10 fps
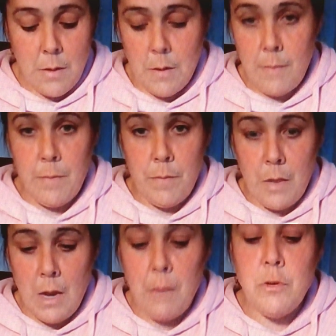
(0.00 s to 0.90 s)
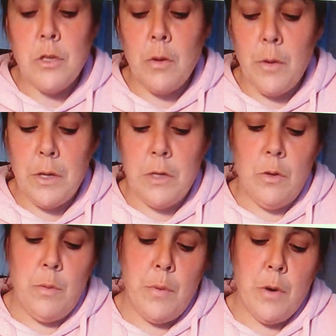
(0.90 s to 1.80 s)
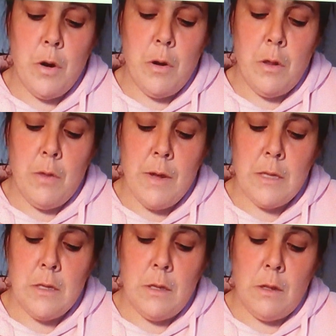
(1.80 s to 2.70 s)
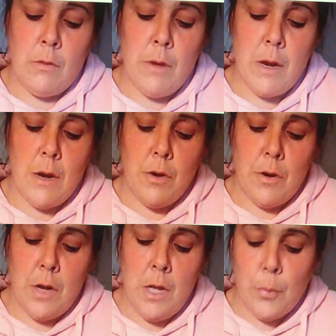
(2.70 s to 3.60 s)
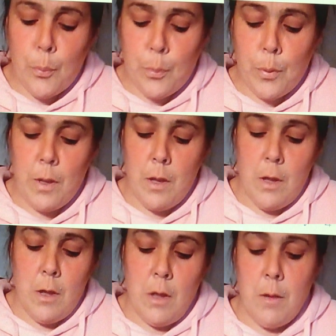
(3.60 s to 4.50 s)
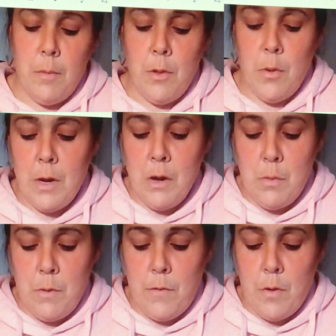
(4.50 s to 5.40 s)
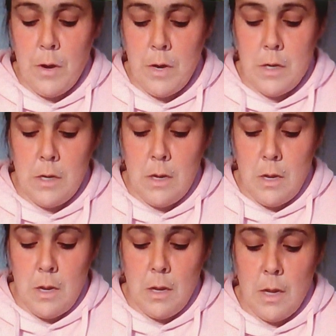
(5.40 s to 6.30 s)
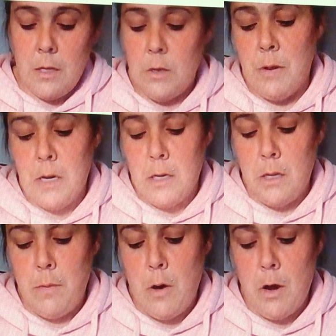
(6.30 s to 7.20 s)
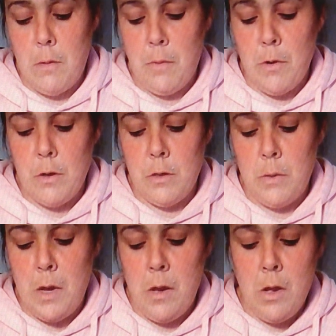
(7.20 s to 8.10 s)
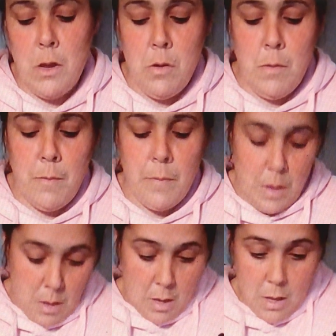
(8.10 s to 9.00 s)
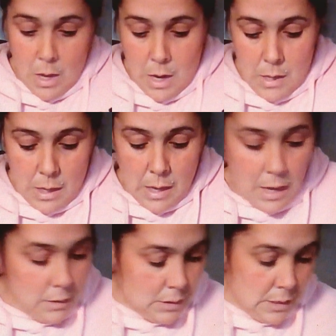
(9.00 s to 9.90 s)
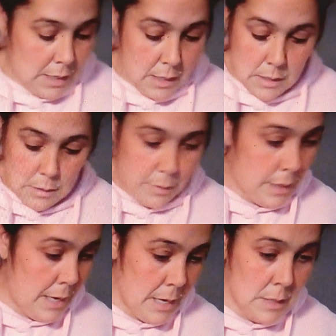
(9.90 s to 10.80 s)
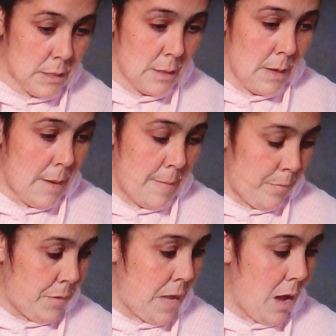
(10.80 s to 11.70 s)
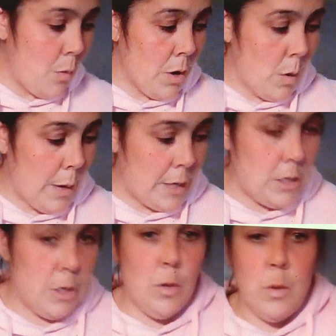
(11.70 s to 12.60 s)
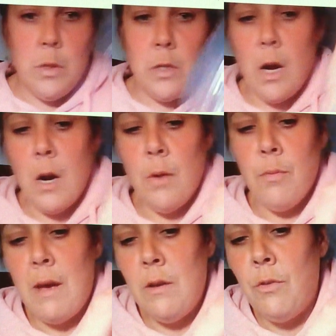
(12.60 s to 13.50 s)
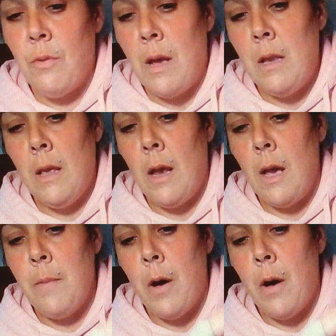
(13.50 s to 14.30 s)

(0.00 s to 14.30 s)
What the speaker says: I'm just going to burn the rest of the thread underneath, blow it out before it gets right to the bottom and burns away on you. And then that'll stick into place. Now we're going to use our red thread that I buy.